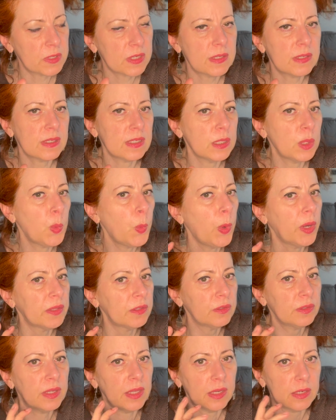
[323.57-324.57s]
and see whether
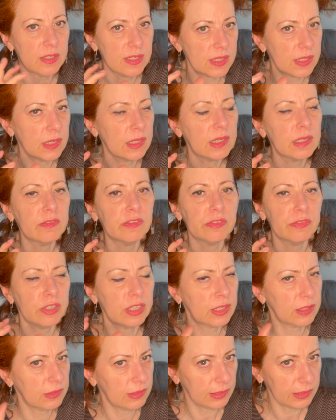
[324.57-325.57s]
they
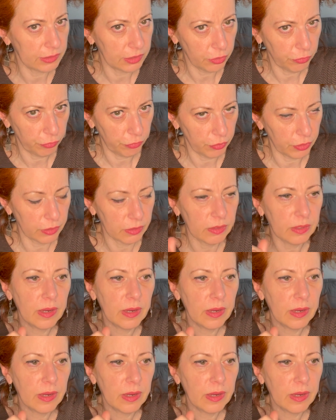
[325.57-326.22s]
significantly differ.